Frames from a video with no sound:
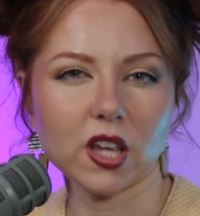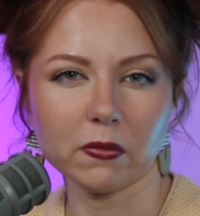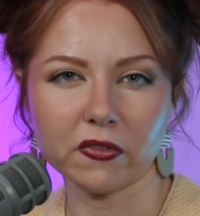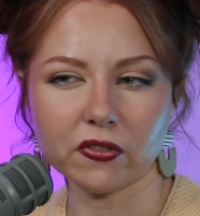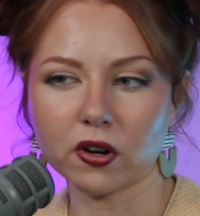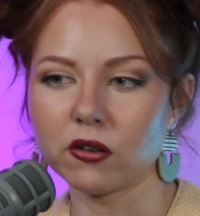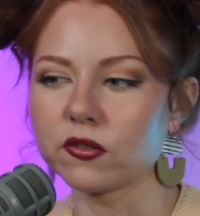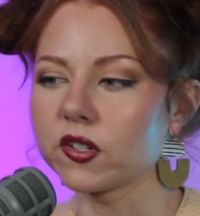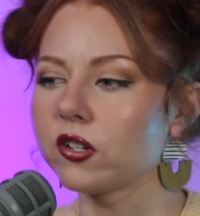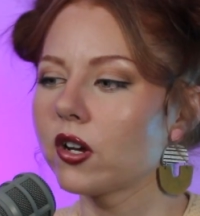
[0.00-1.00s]
Game of
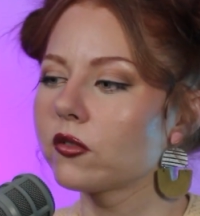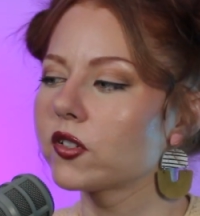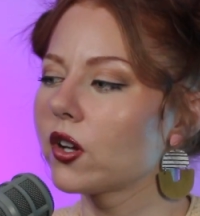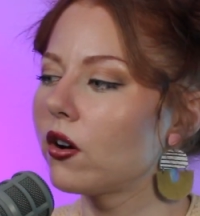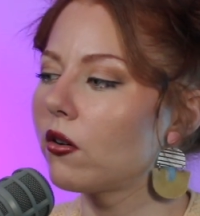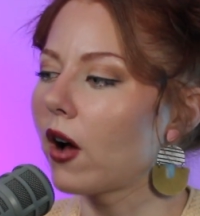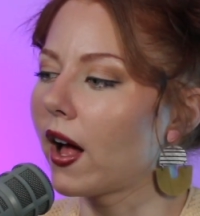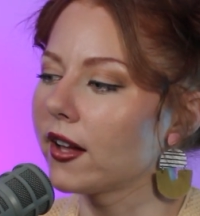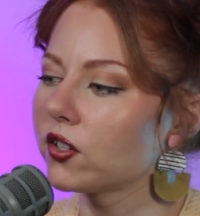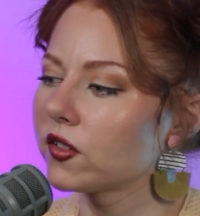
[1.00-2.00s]
Thrones, you know, so
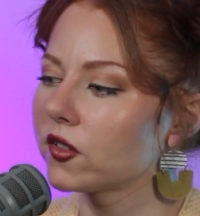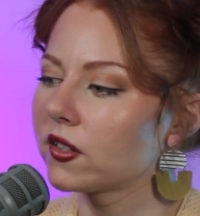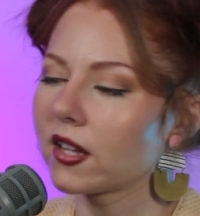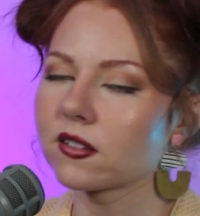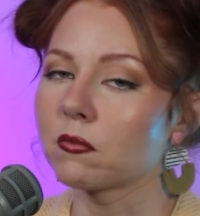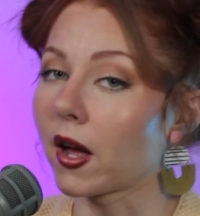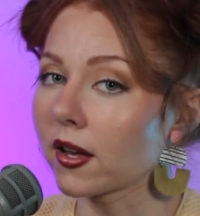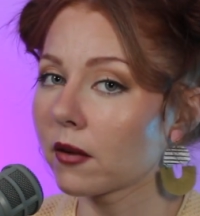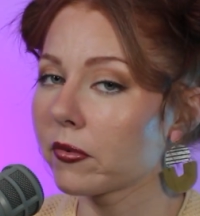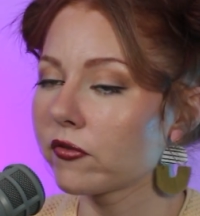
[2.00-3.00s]
that's my
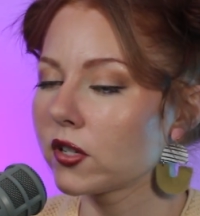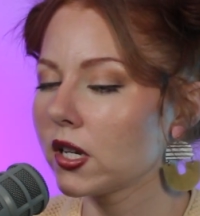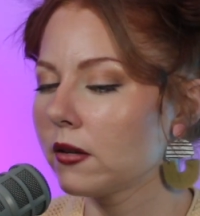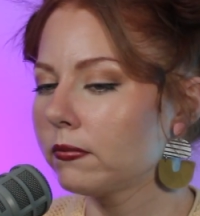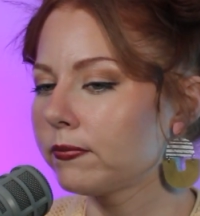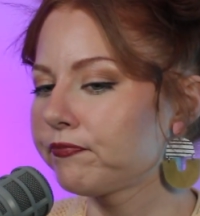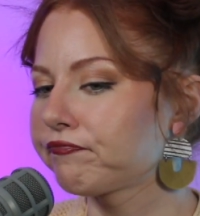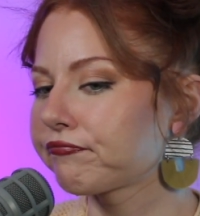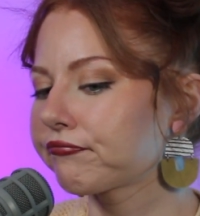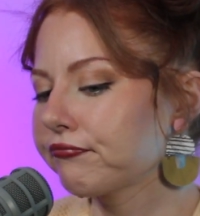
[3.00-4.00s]
cup of tea.
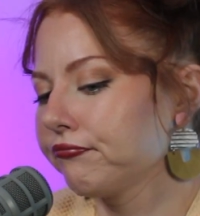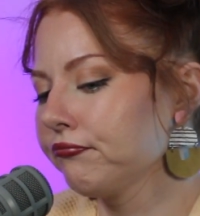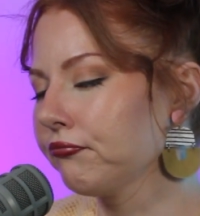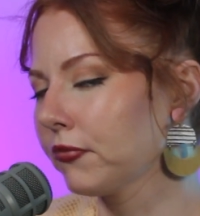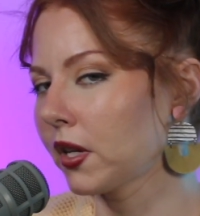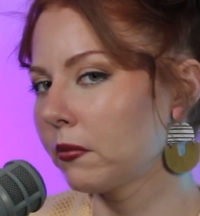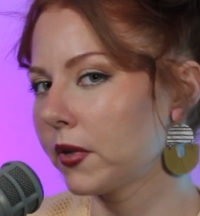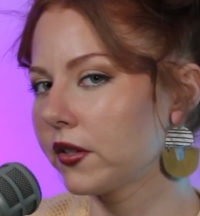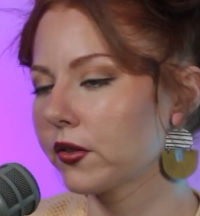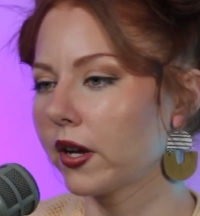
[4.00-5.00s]

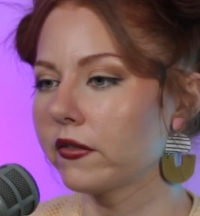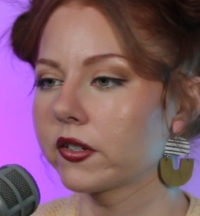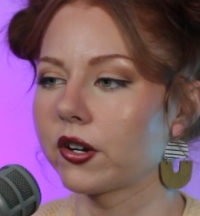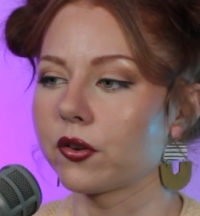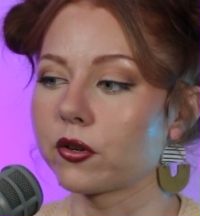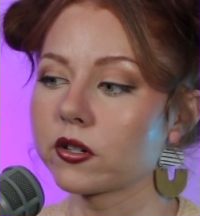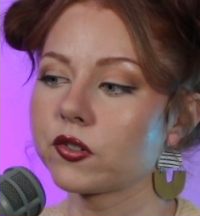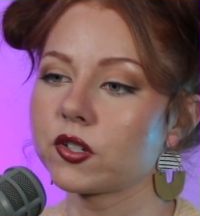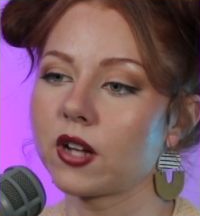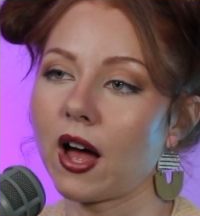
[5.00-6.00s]
But it's okay if it's not
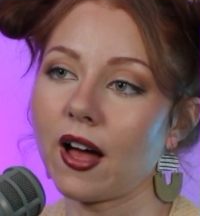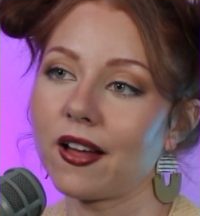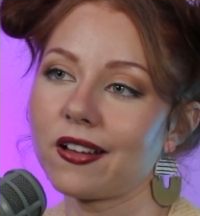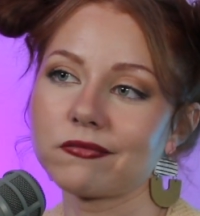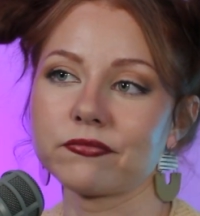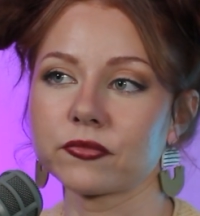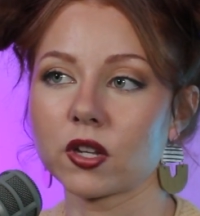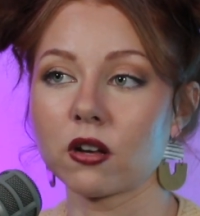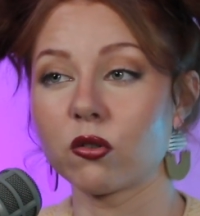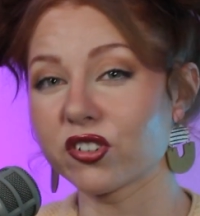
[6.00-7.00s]
yours.
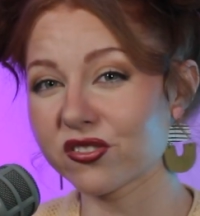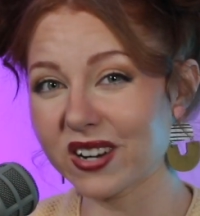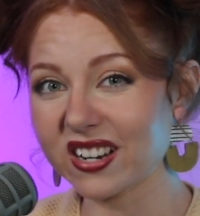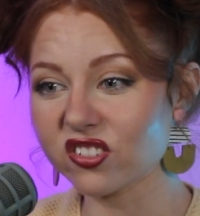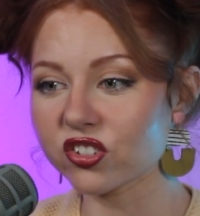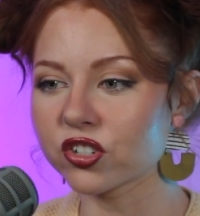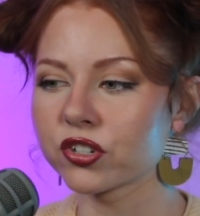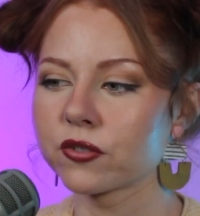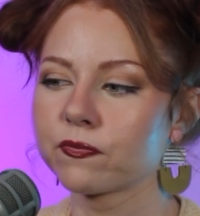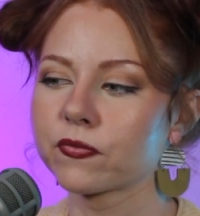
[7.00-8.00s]
Horse ranch,
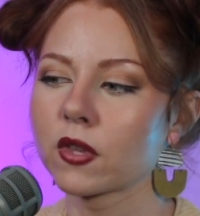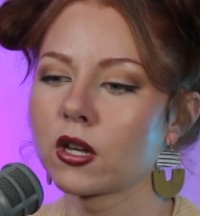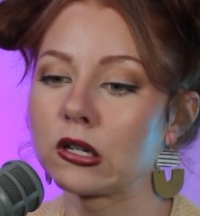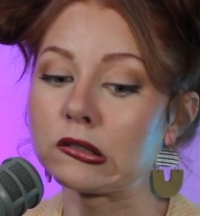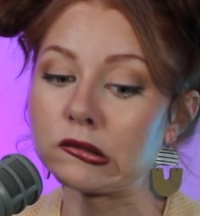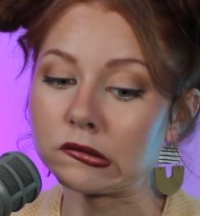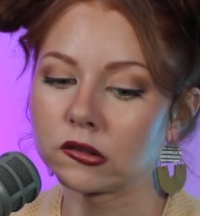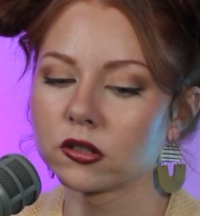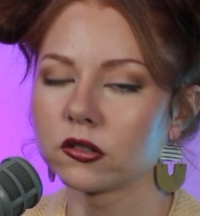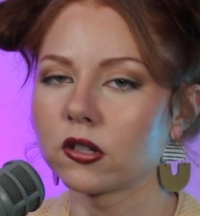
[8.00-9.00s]

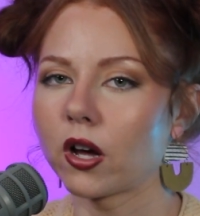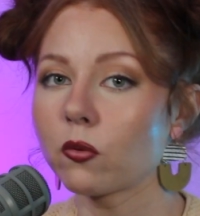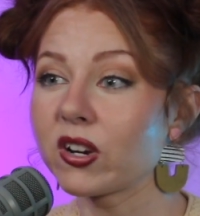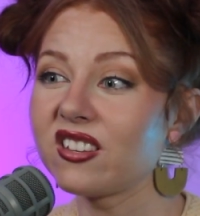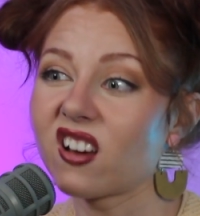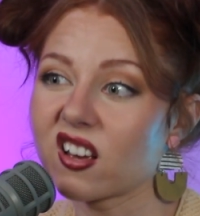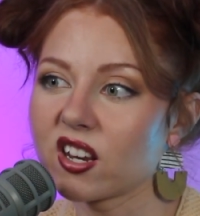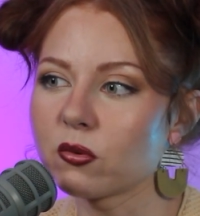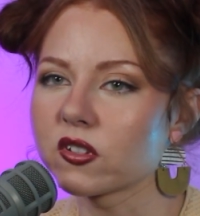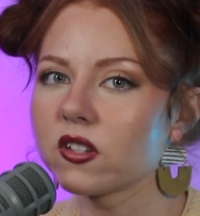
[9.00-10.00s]
I don't want to yuck
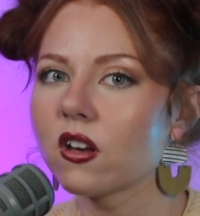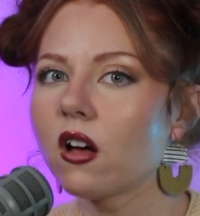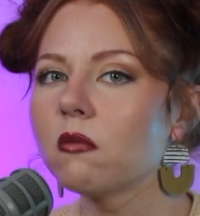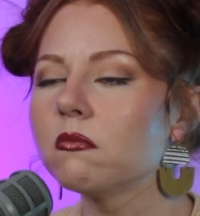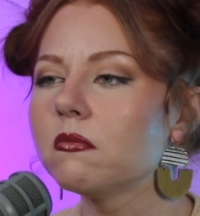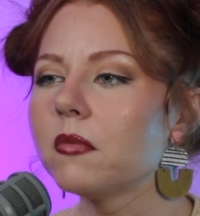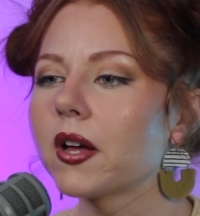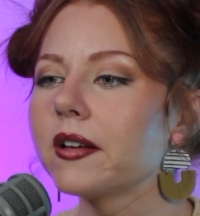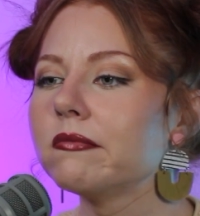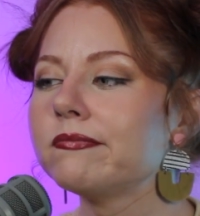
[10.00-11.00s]
anyone's yum,
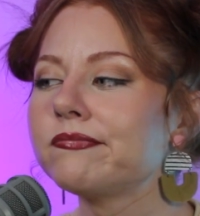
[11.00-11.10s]
but